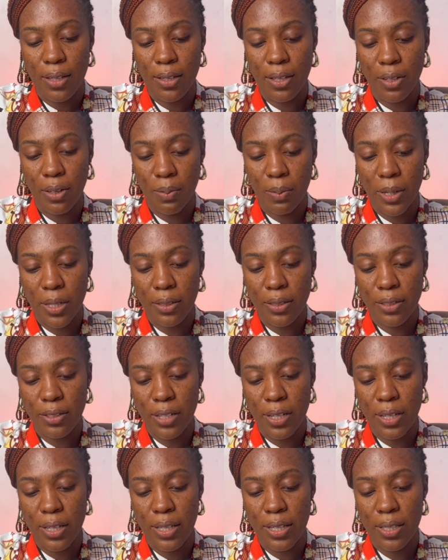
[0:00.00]
The number
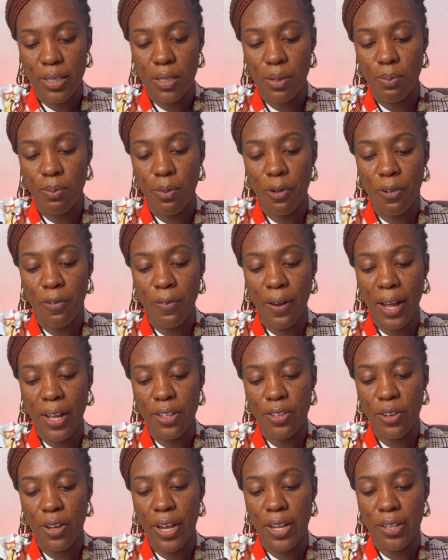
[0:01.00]
3 is
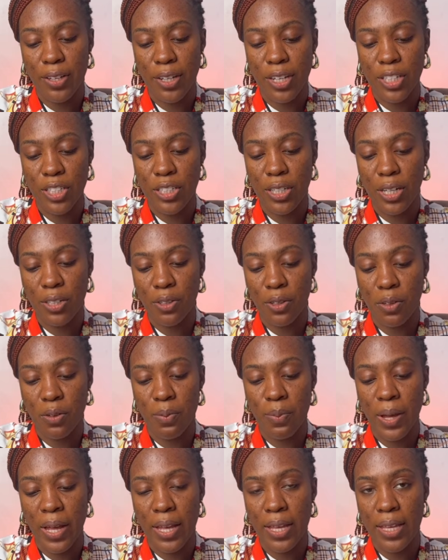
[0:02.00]
provide your educational
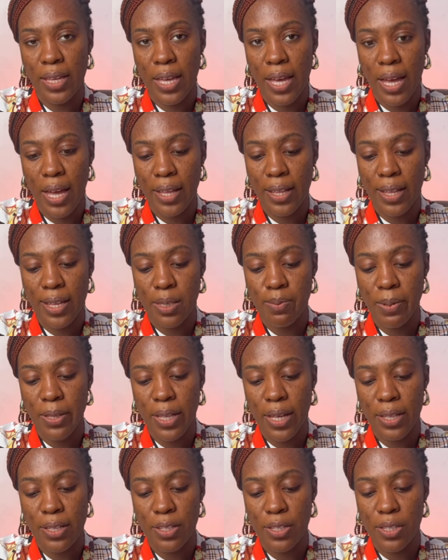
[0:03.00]
document. Yeah, they
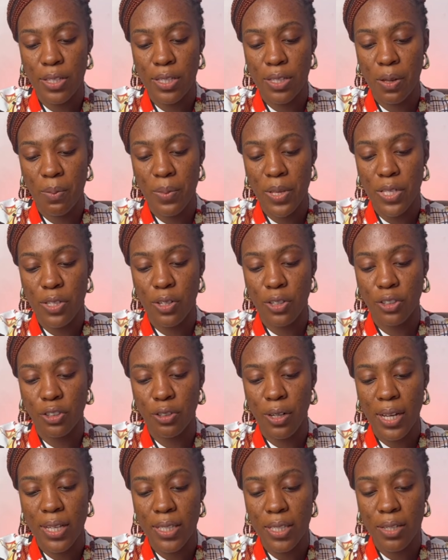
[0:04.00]
expected you to submit your
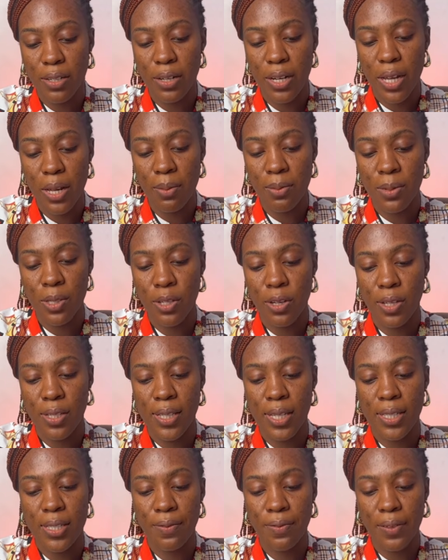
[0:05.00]
transcript, your
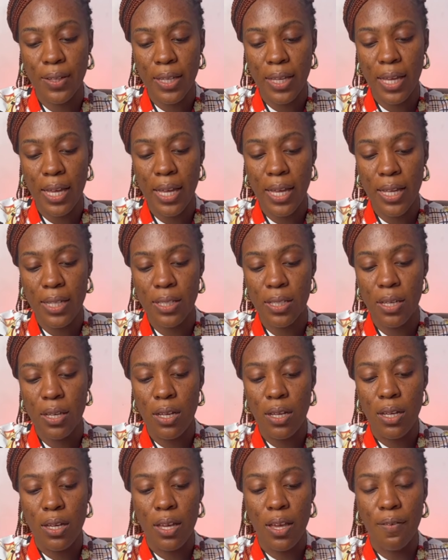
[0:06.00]
certificate.
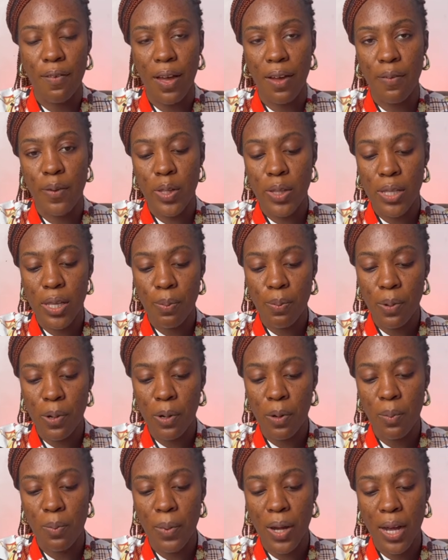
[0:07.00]
If you have a
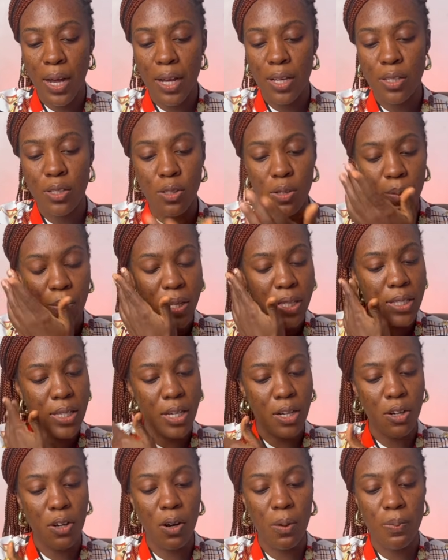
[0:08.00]
diploma, submit the
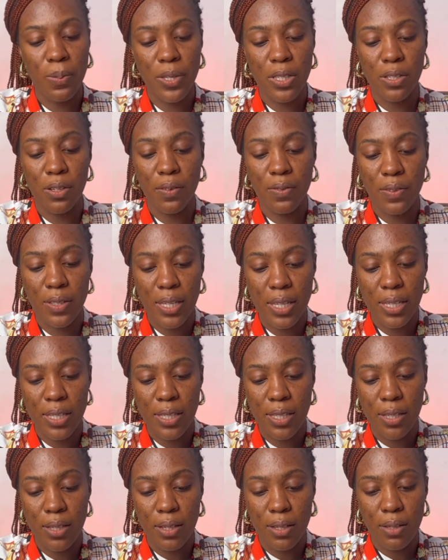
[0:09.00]
copies of
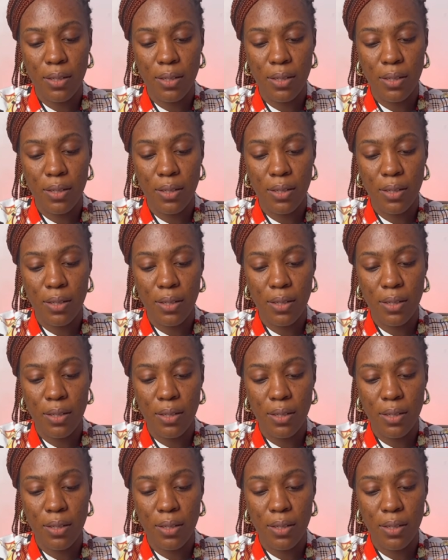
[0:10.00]
this.